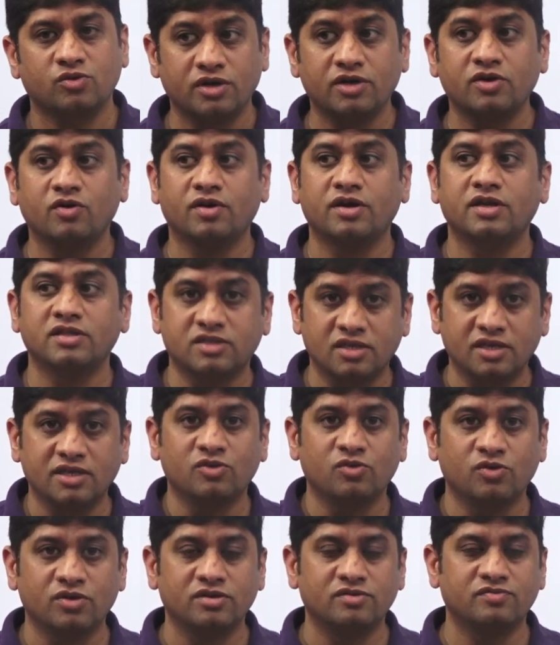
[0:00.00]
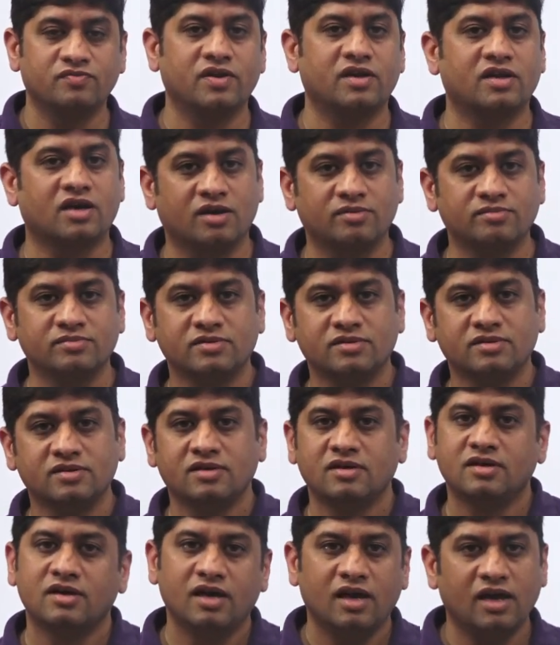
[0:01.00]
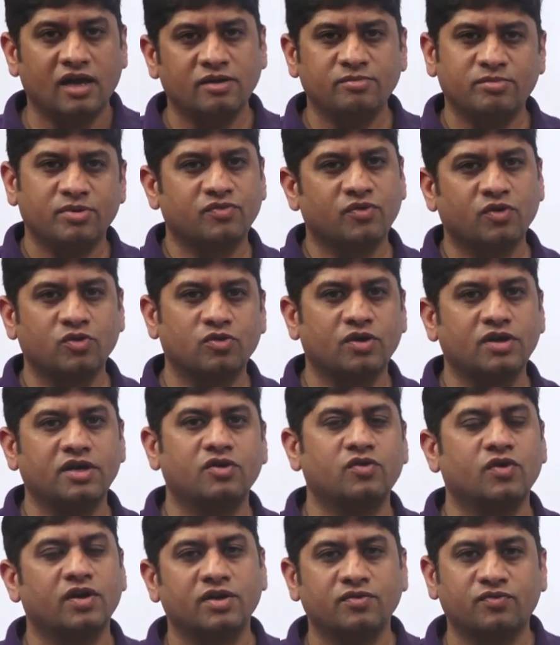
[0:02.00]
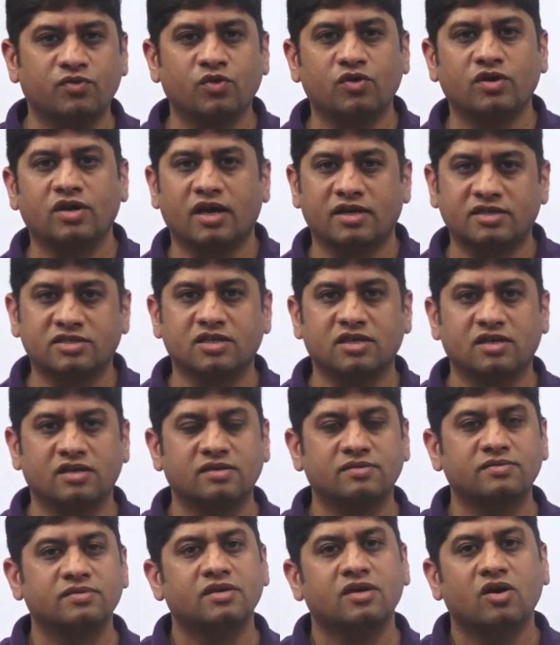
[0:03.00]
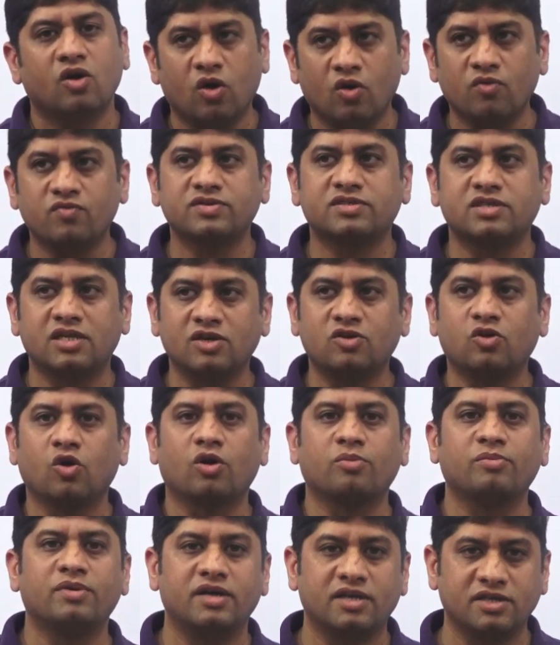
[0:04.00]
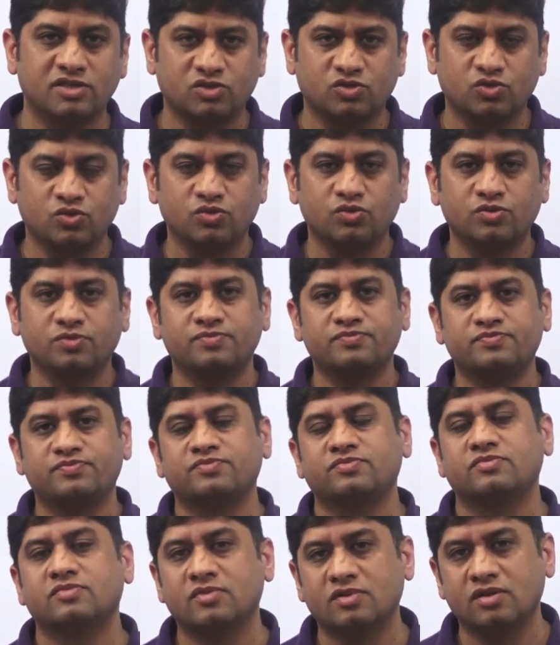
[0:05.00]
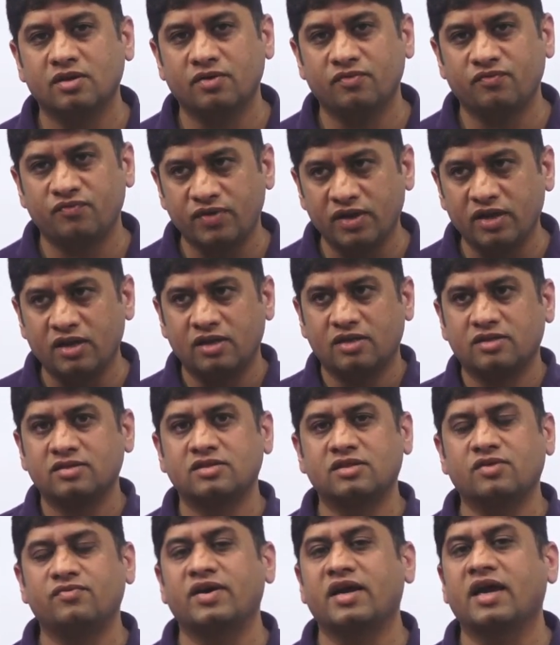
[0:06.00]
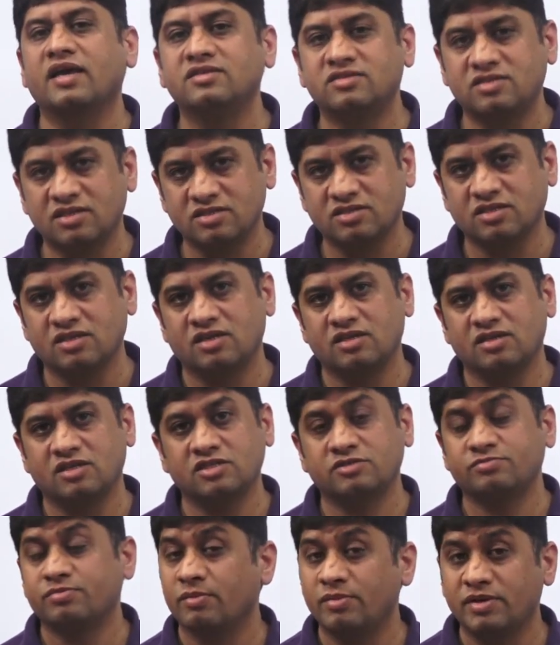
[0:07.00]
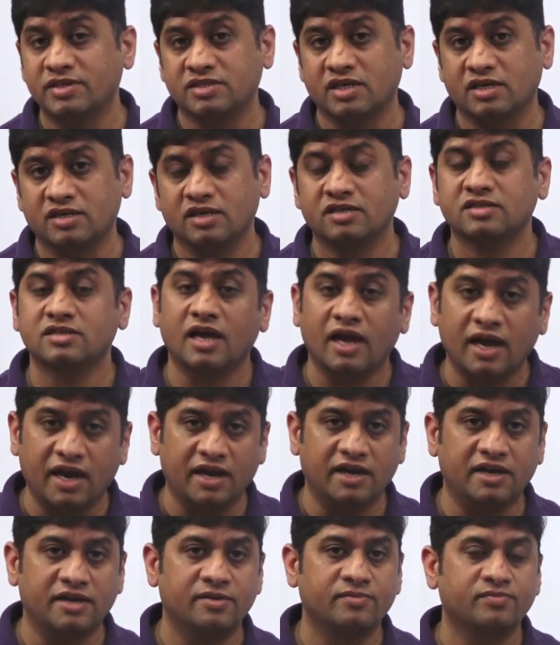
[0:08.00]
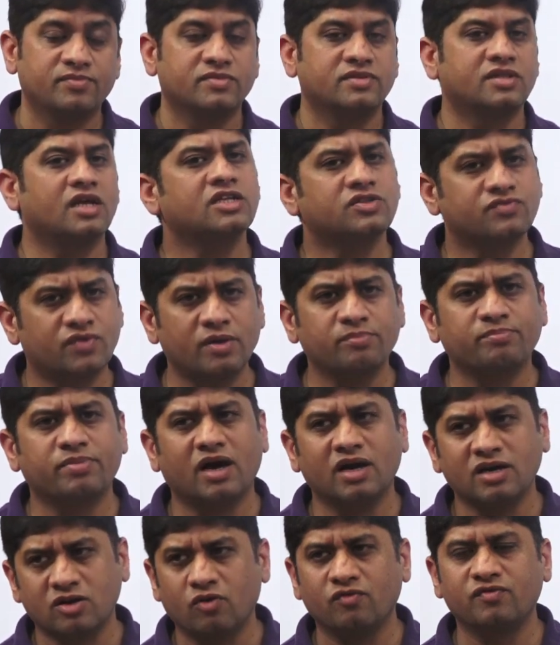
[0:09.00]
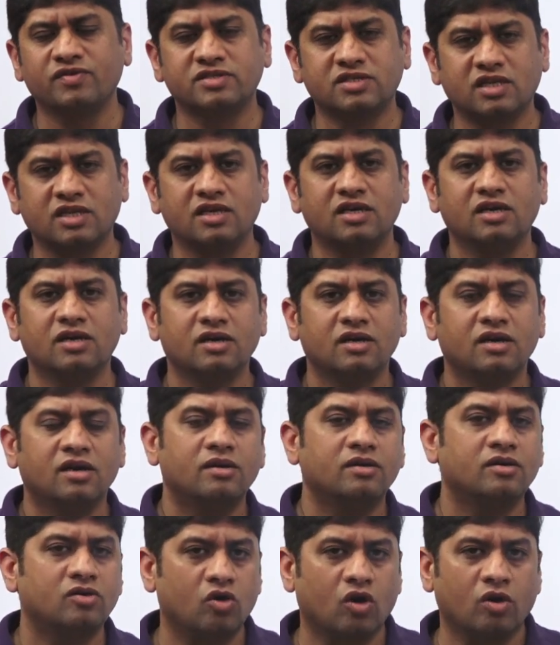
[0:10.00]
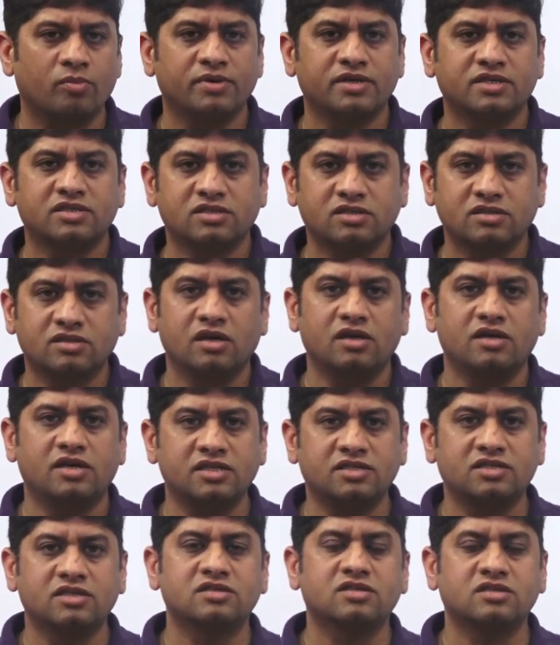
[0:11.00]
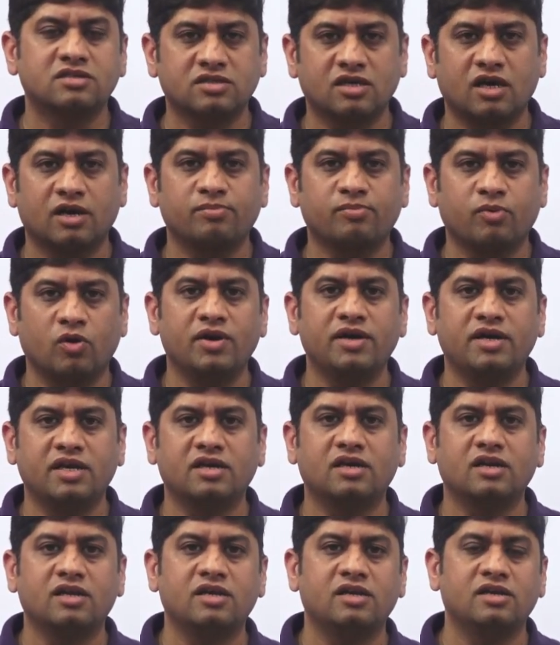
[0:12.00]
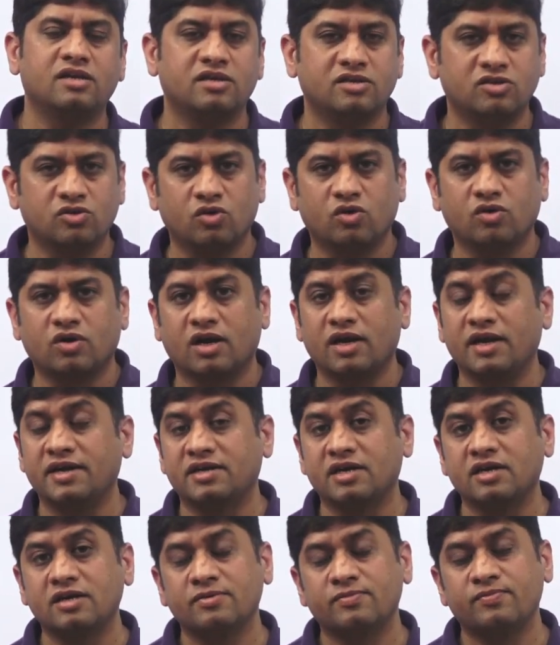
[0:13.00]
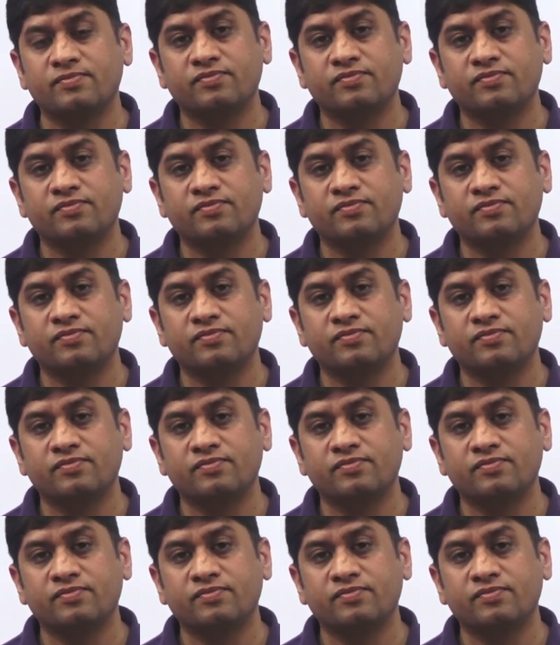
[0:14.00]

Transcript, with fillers: 2023 going will come and before 2024 election obviously government is to uh, fill the vacancies in these public sectors and that is one part obviously government's decisions are politically you know related.